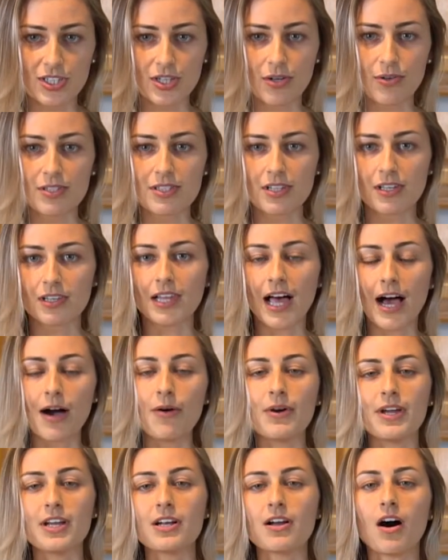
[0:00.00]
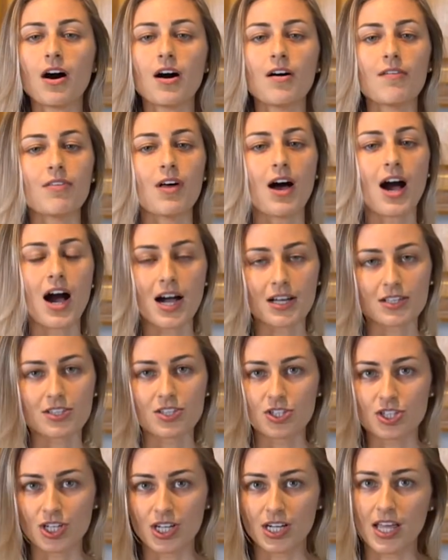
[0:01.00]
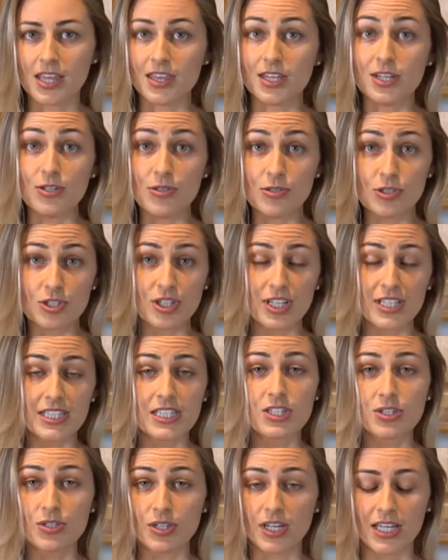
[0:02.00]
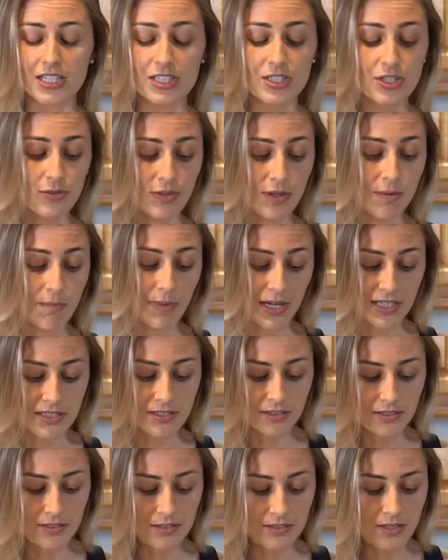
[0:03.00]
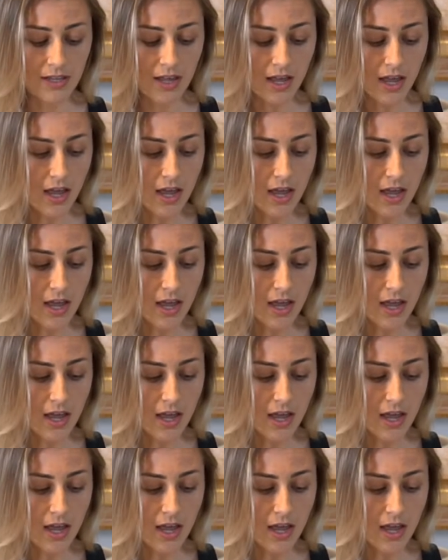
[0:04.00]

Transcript: so it's allowing all the oxygen and the nutrients to get to the muscles.